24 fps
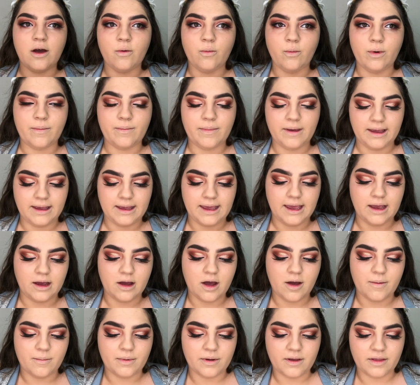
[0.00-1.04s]
We're picking
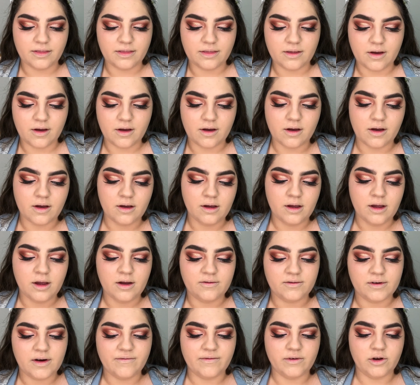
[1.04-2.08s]
up the
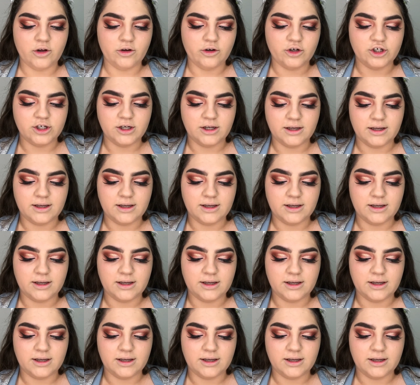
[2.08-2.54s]
Revolution